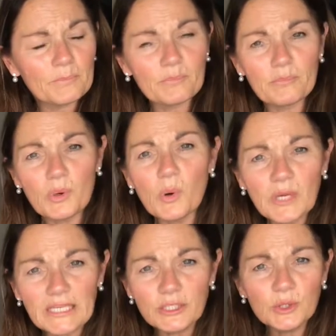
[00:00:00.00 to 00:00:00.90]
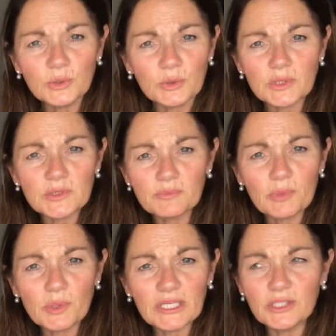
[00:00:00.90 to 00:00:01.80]
pokey tools.
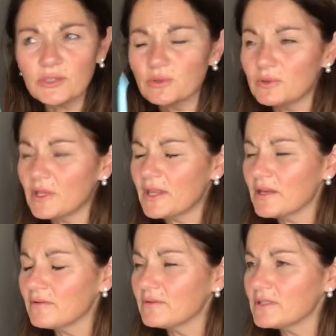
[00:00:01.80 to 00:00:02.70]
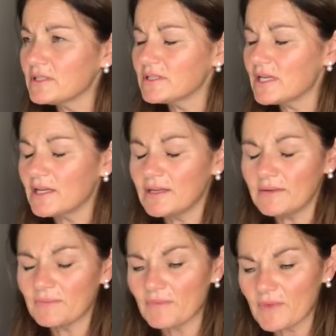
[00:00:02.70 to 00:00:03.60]
Pokey tool, I think, was
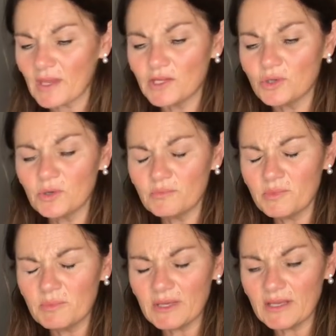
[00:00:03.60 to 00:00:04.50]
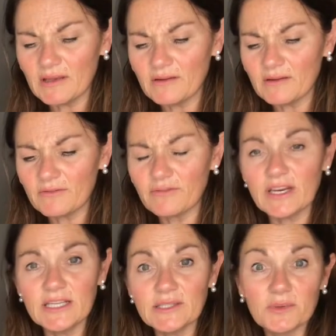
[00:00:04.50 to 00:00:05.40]
a Dawn Bibby
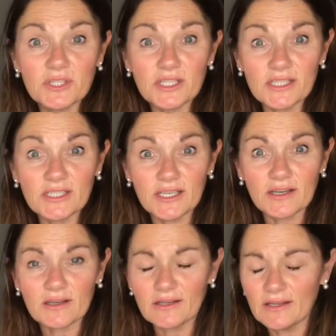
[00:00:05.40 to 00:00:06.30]
phrase, which has stuck.